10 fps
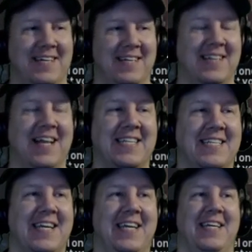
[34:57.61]
I like
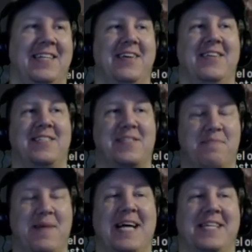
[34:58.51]
to get in there and
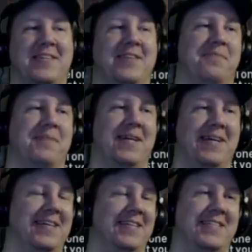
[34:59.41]
smash other
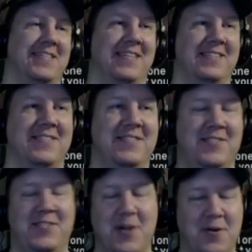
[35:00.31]
players and
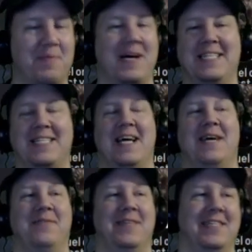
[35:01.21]
show my
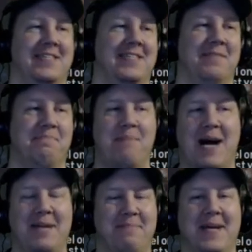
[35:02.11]
dominance and
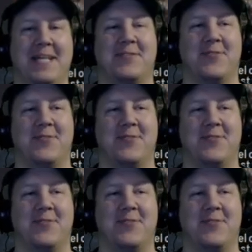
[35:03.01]
might makes